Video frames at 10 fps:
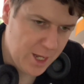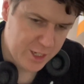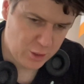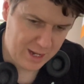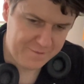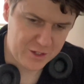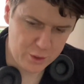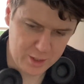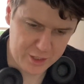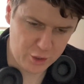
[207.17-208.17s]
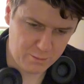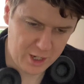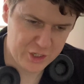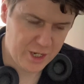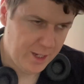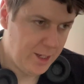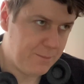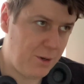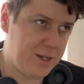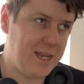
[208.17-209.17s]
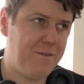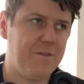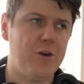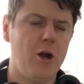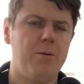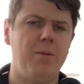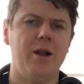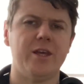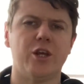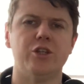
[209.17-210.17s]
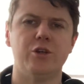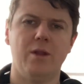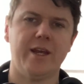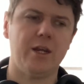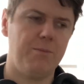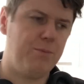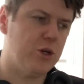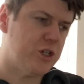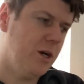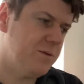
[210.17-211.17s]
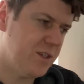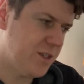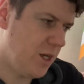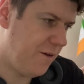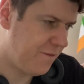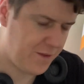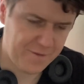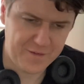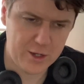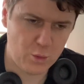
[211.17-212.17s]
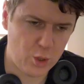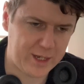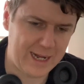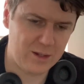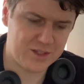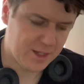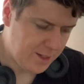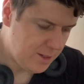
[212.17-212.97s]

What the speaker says: don't have to do it too much. But definitely for your upper body, you can do, like, you know, push-ups and stuff for the feeder workouts,